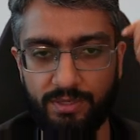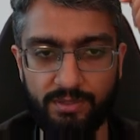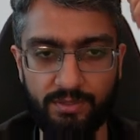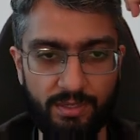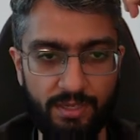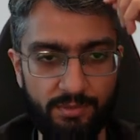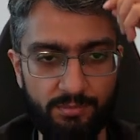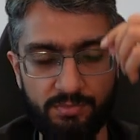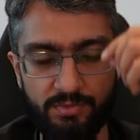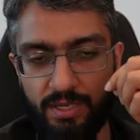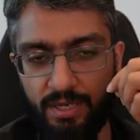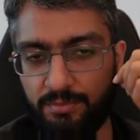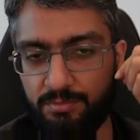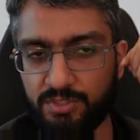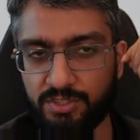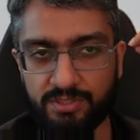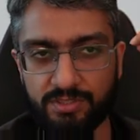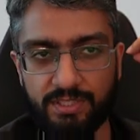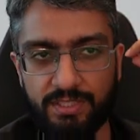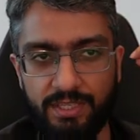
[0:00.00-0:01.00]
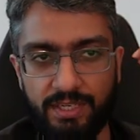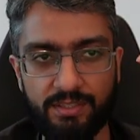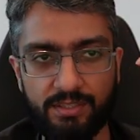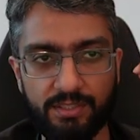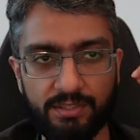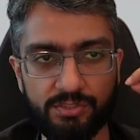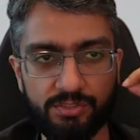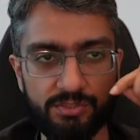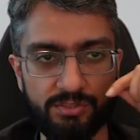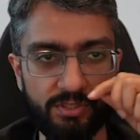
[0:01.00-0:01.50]
I'm just creating
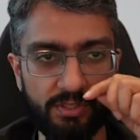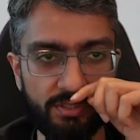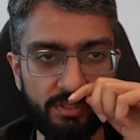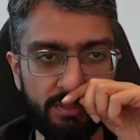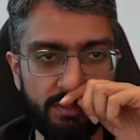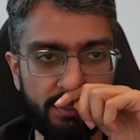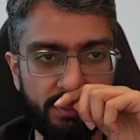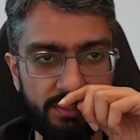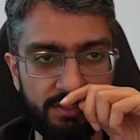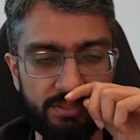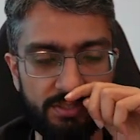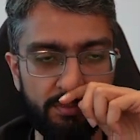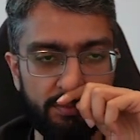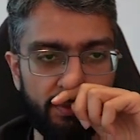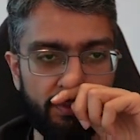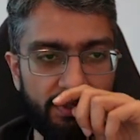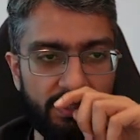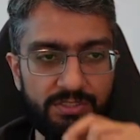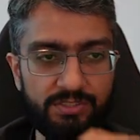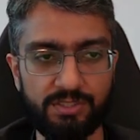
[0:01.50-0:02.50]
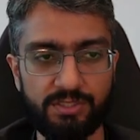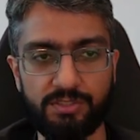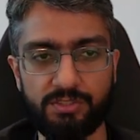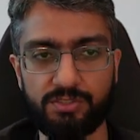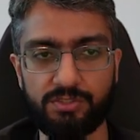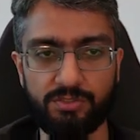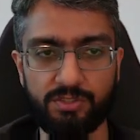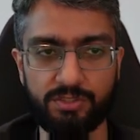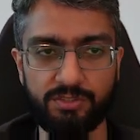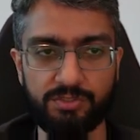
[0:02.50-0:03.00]
the custom events and the
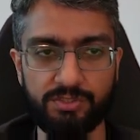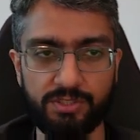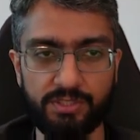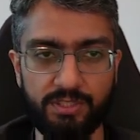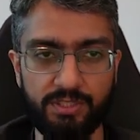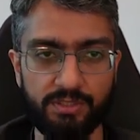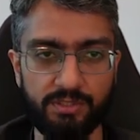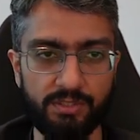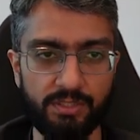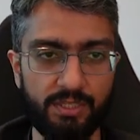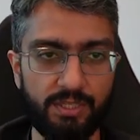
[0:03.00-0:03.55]
structure here.